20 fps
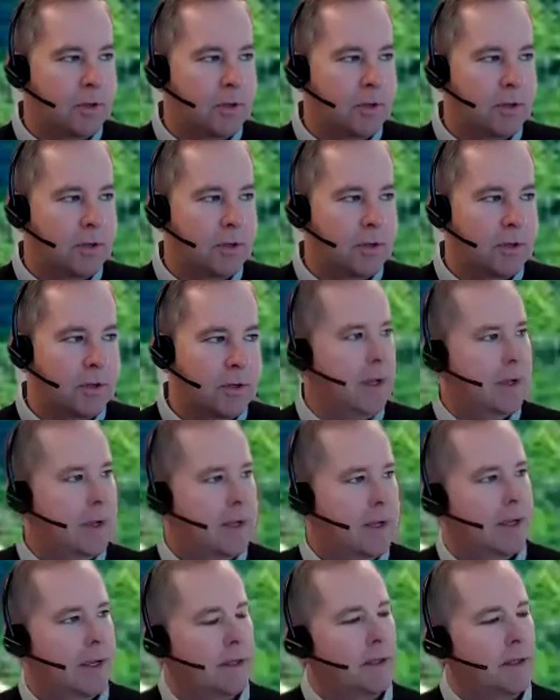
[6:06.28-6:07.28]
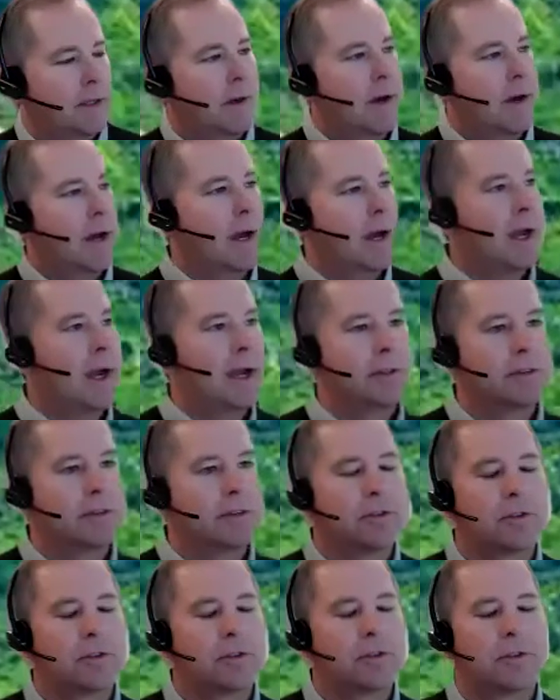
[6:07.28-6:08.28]
so you know, I had
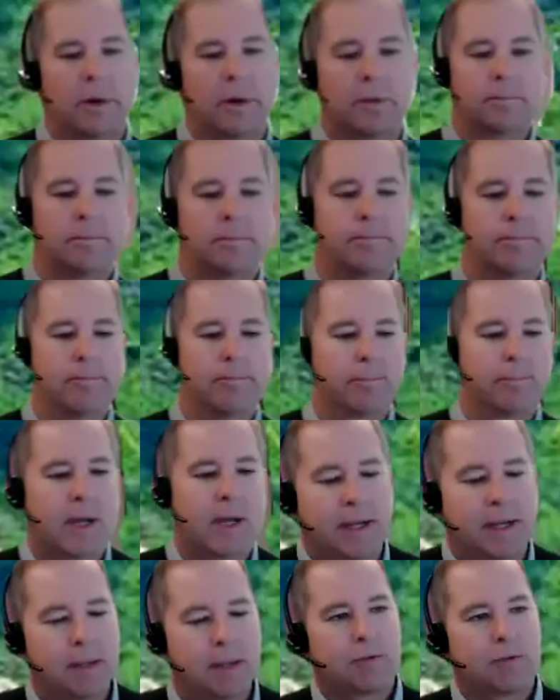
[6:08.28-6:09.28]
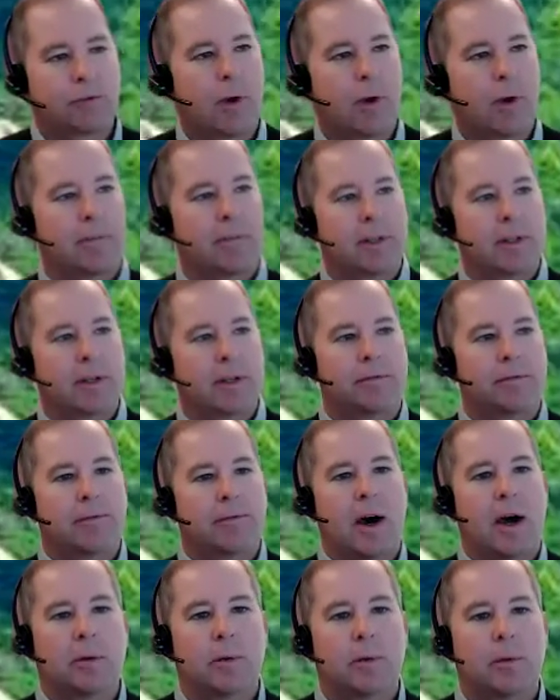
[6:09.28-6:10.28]
started, I guess, traveling and
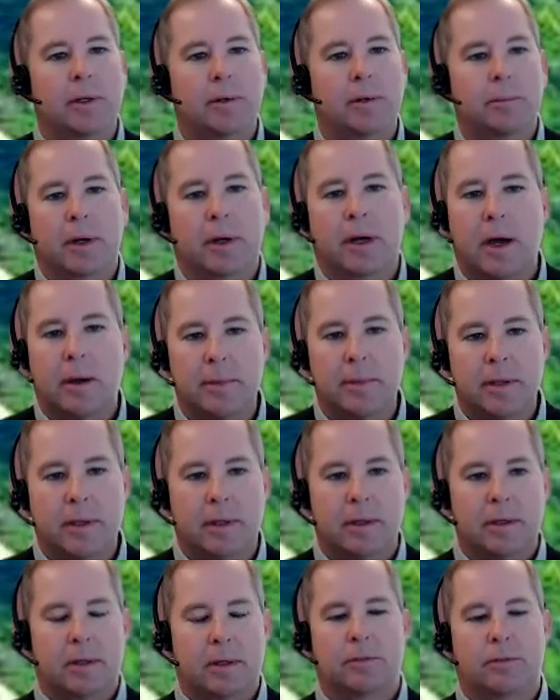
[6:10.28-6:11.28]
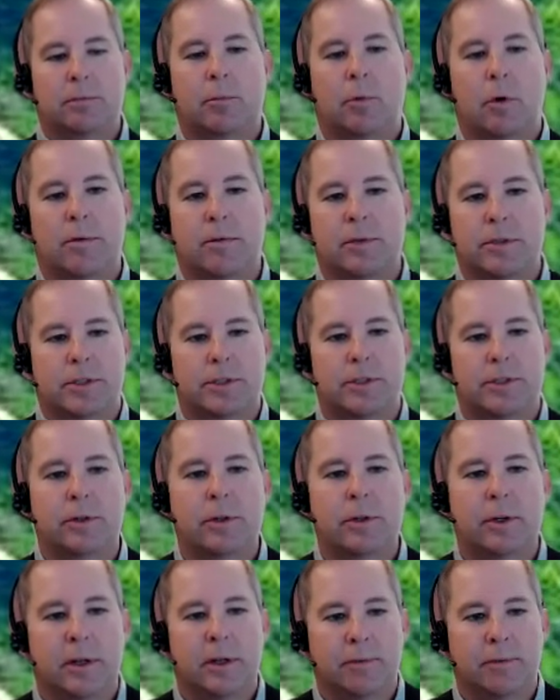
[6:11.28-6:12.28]
following and becoming more of a
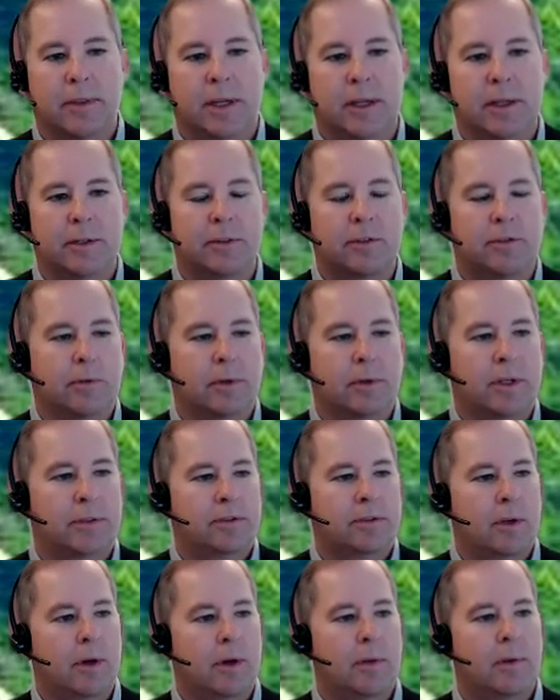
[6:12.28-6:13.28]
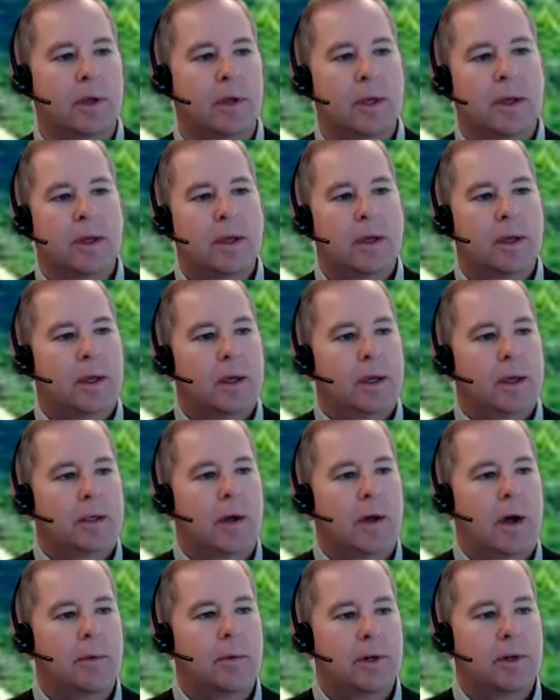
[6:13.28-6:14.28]
student of the industry. So, you
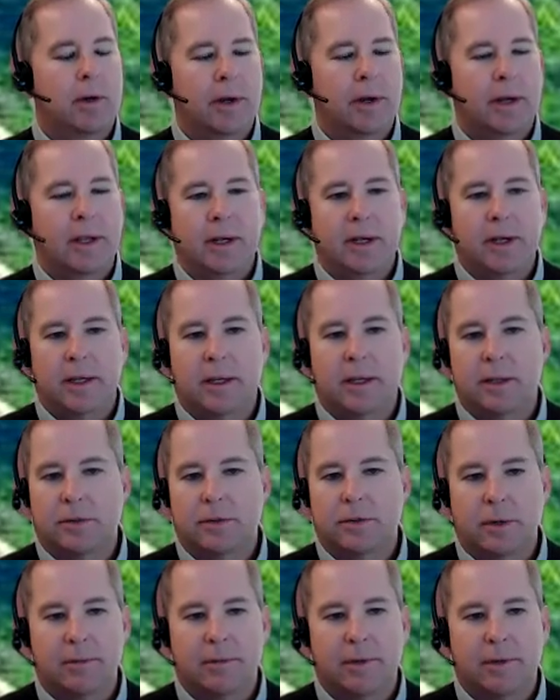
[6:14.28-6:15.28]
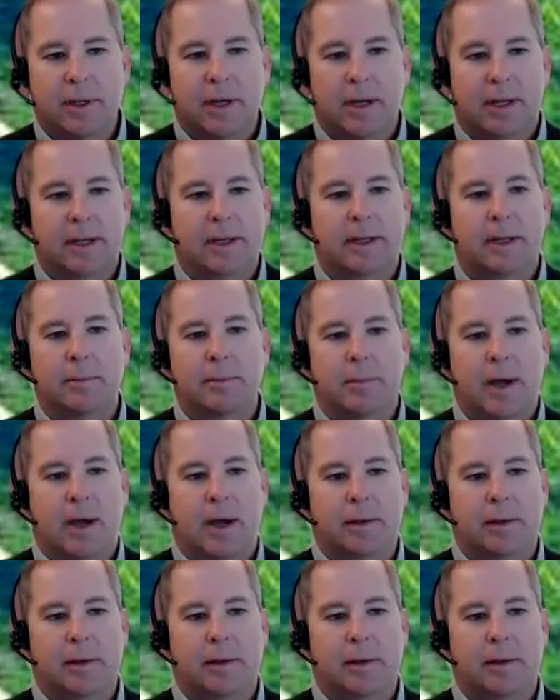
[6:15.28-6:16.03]
know, I would go to any industry event I could get